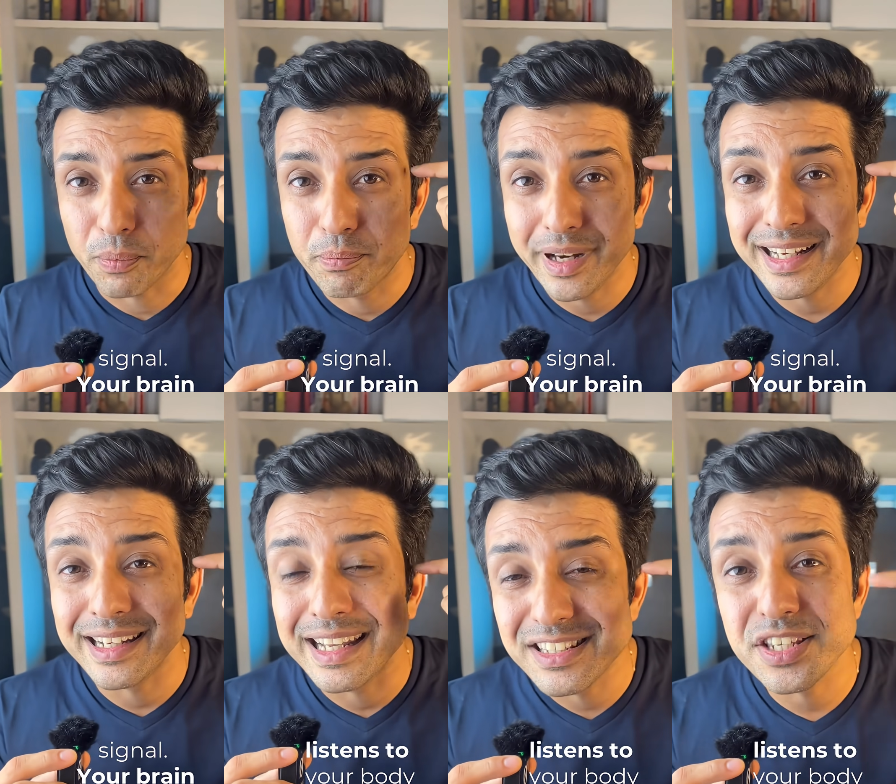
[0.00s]
Your
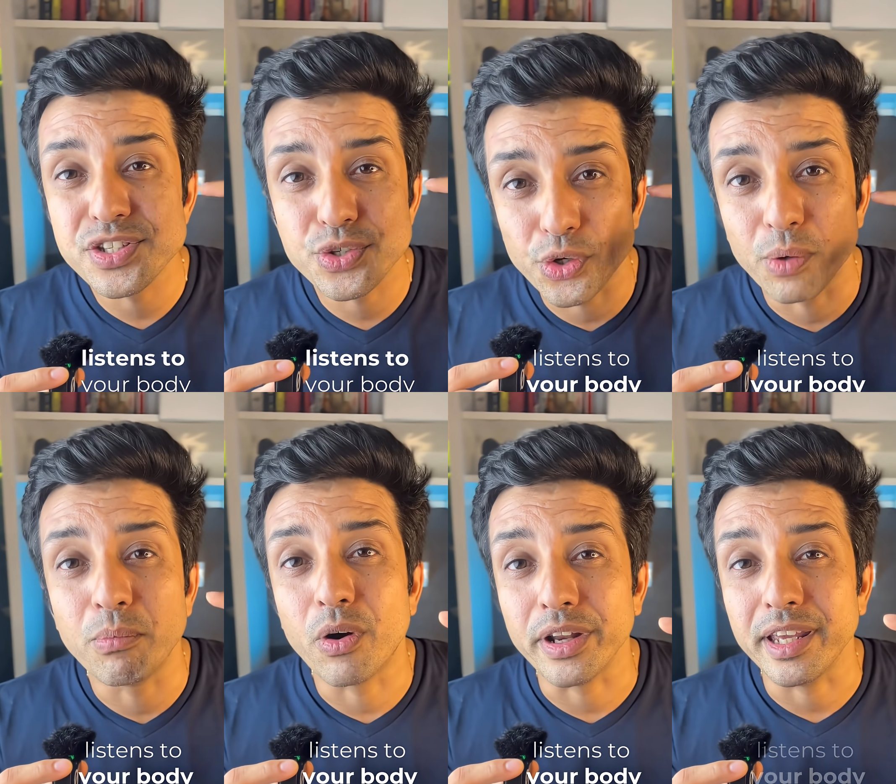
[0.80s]
brain listens to your
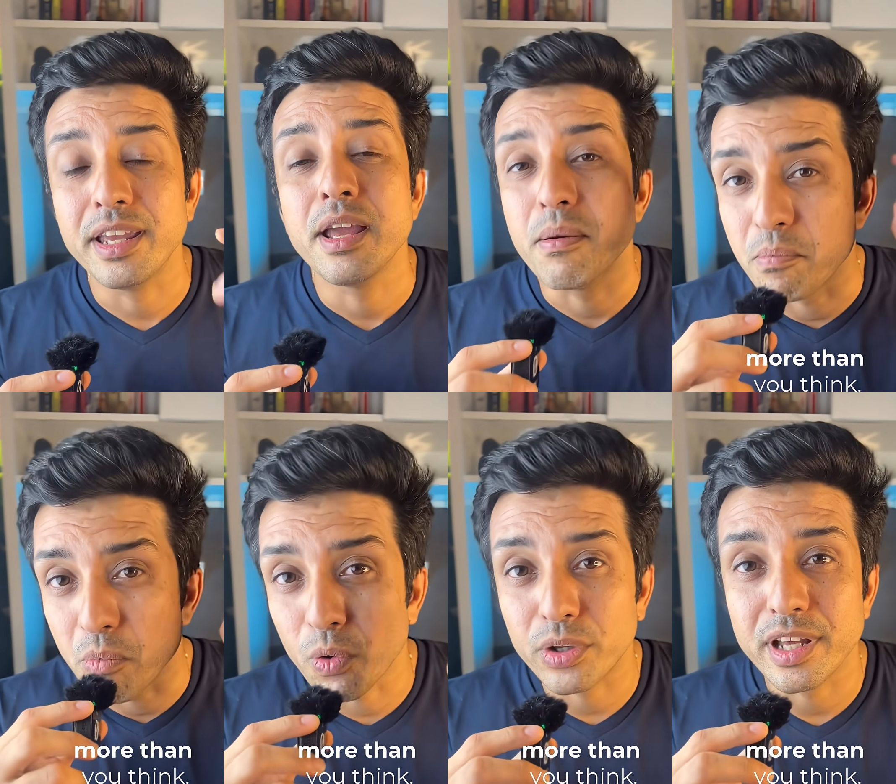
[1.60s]
body
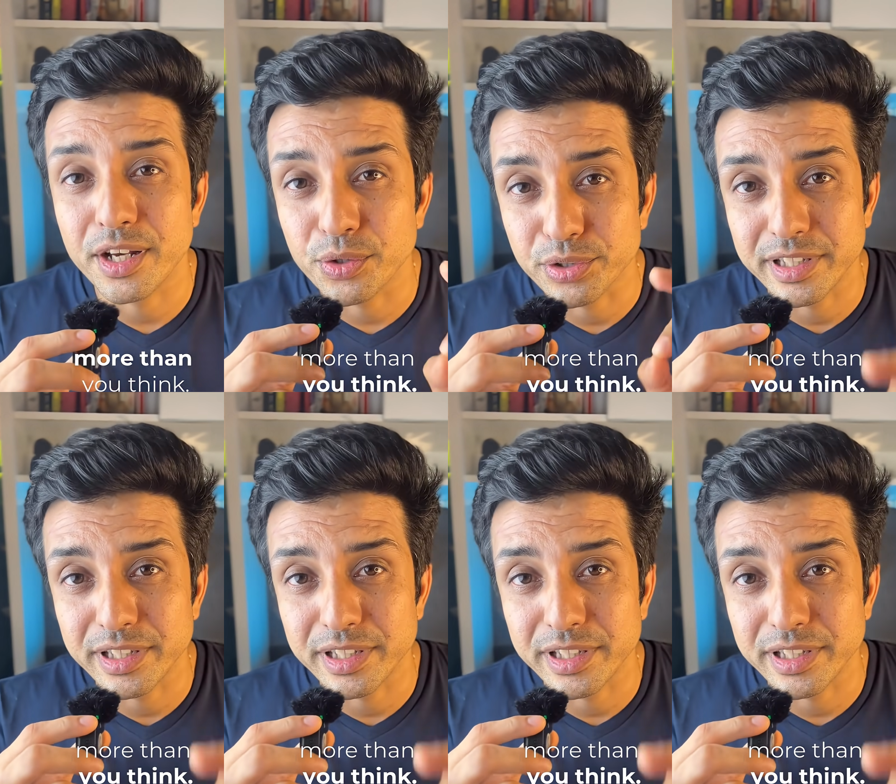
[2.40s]
more than you